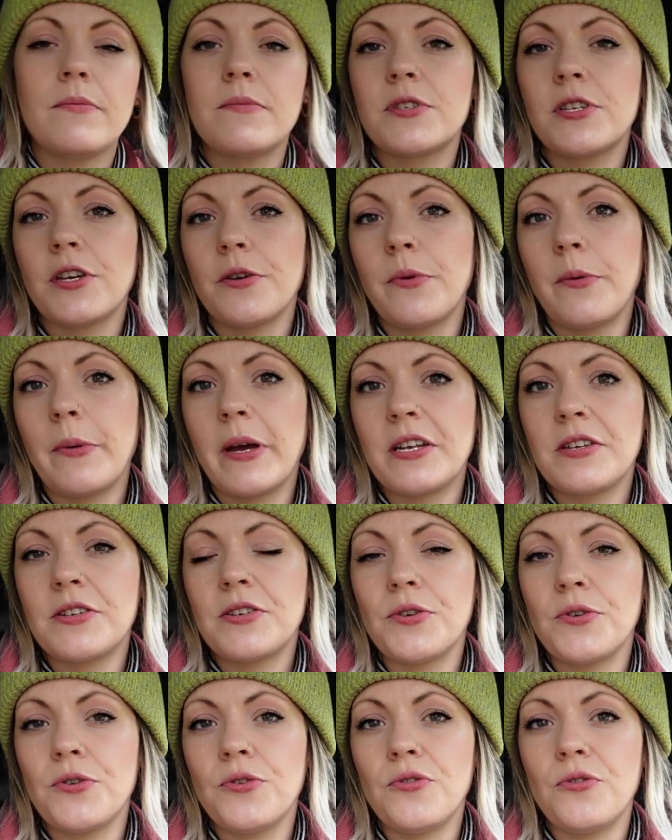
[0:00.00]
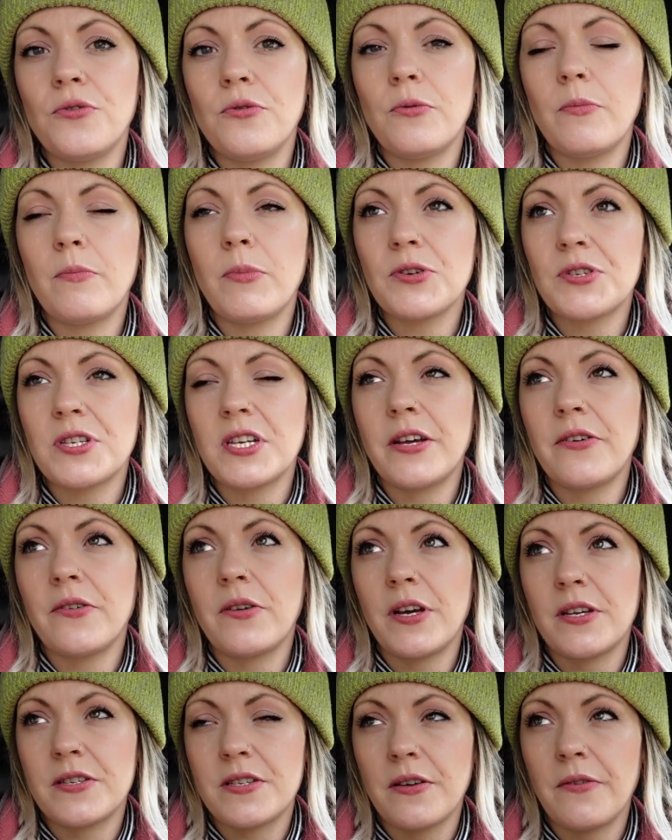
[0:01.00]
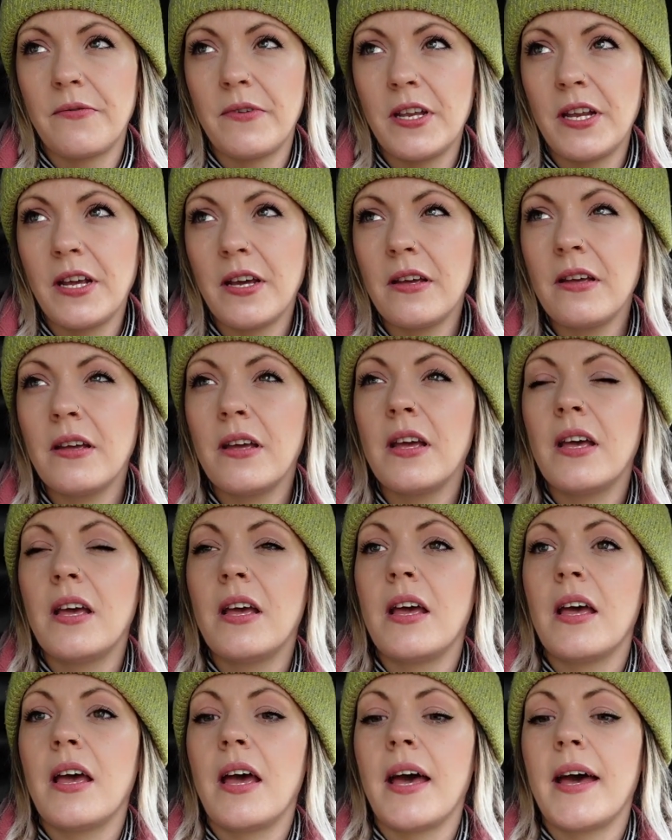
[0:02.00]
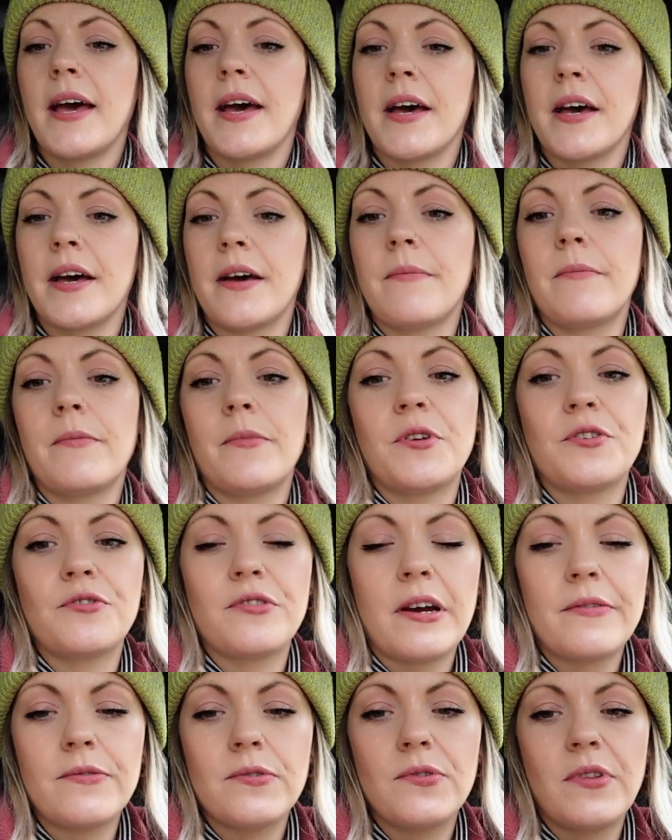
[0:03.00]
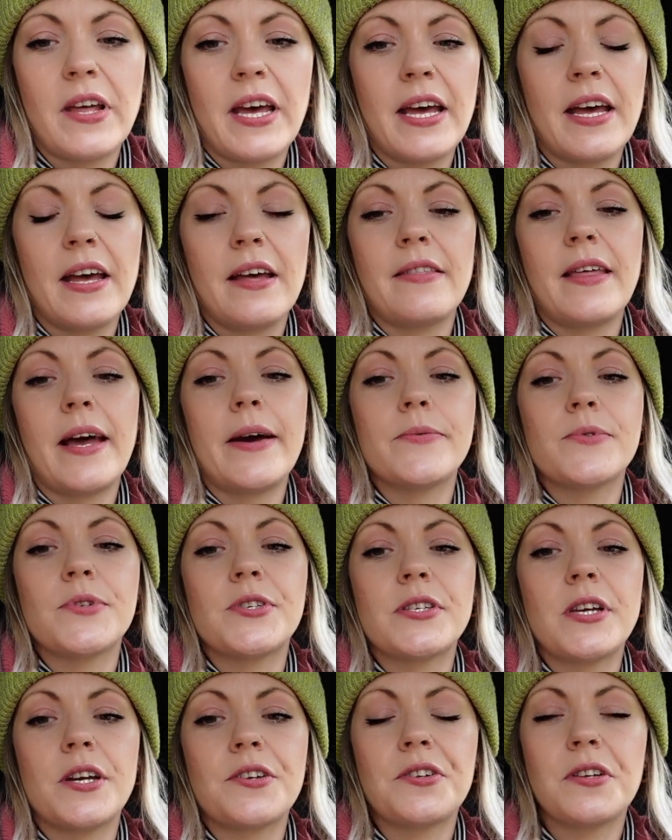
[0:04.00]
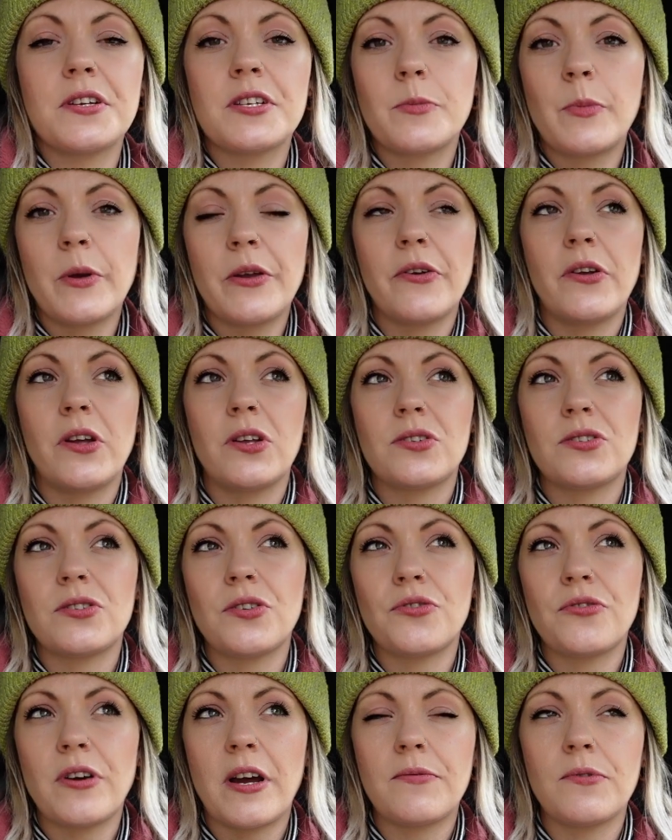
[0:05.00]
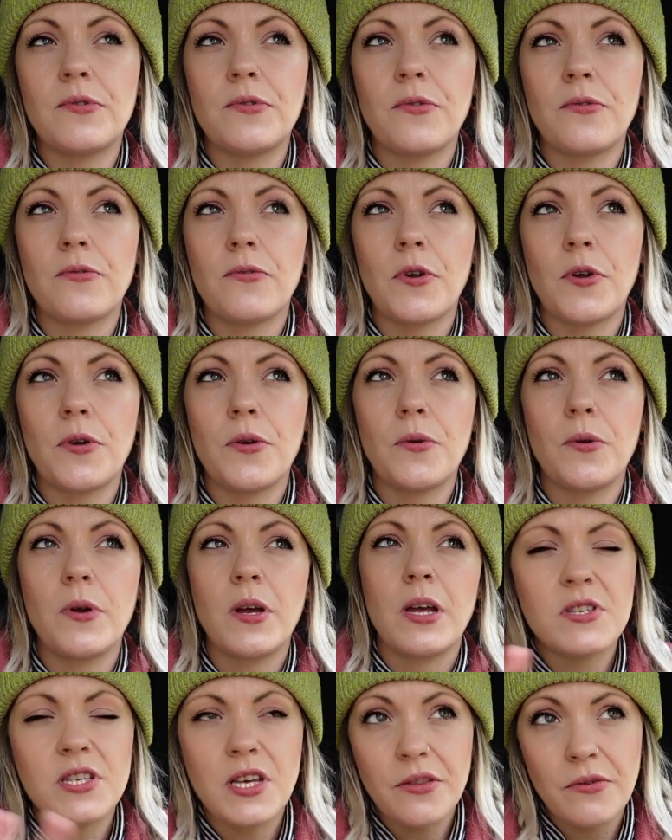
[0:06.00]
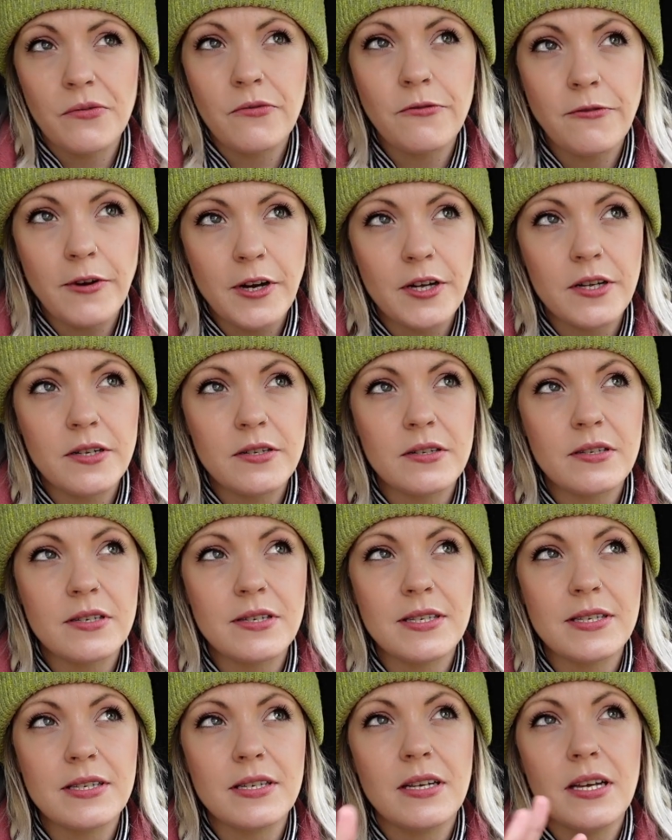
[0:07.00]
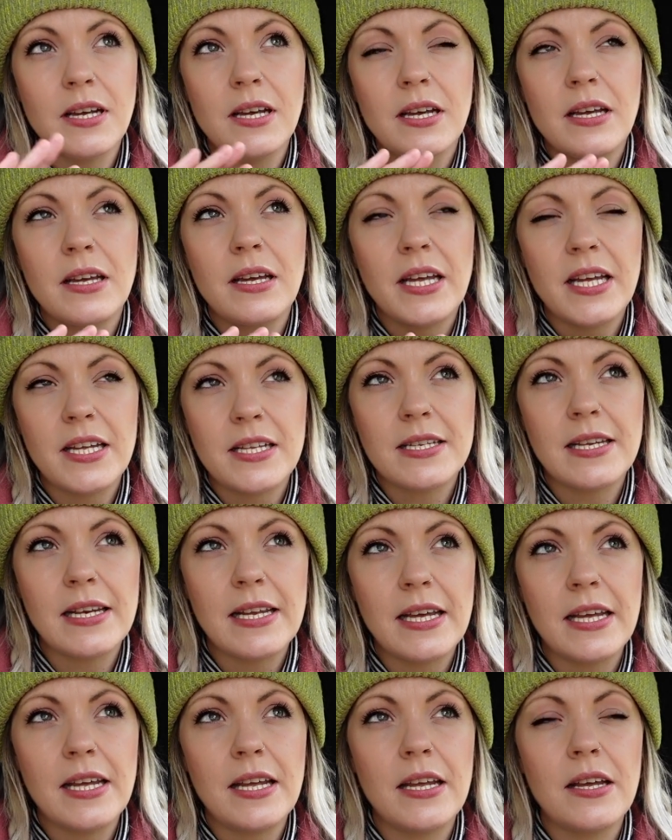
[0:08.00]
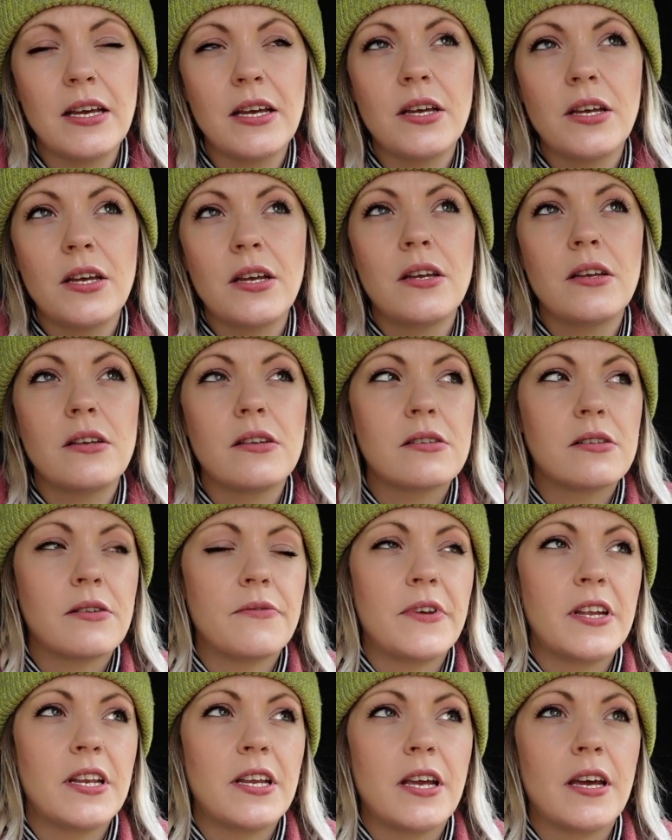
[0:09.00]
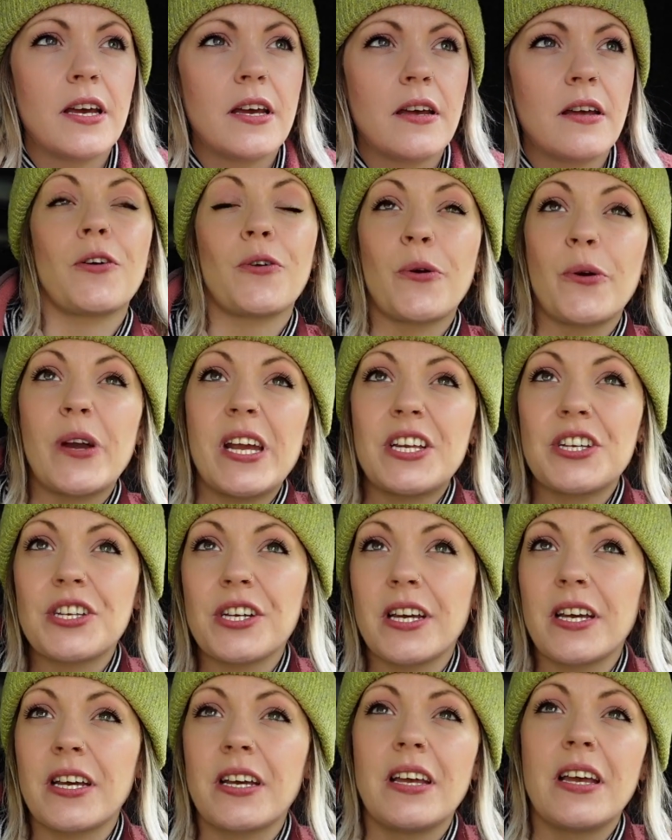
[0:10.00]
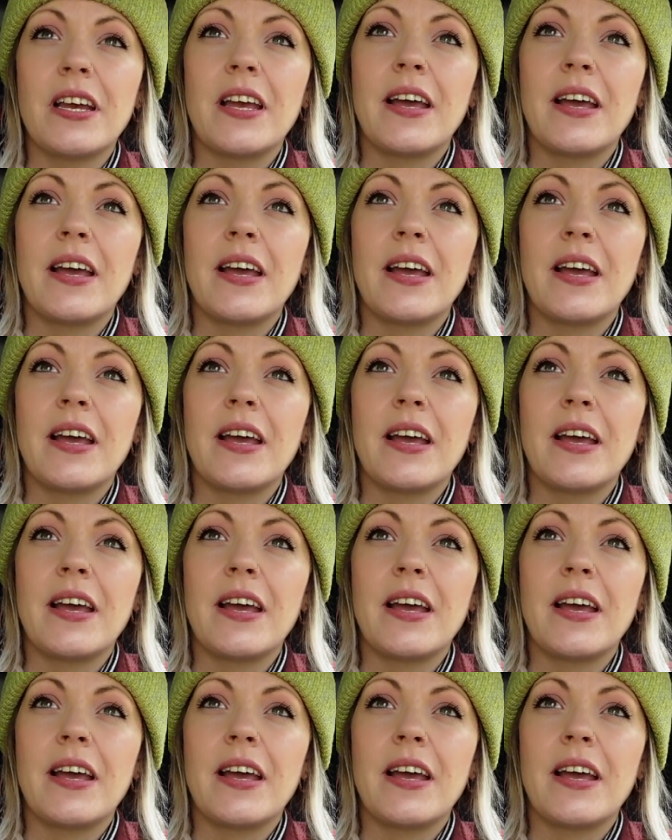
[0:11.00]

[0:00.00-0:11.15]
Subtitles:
so we went to Bosnia and Herzegovina. We travelled there. That was such an experience to travel through southern France, Italy, Slovenia, Croatia,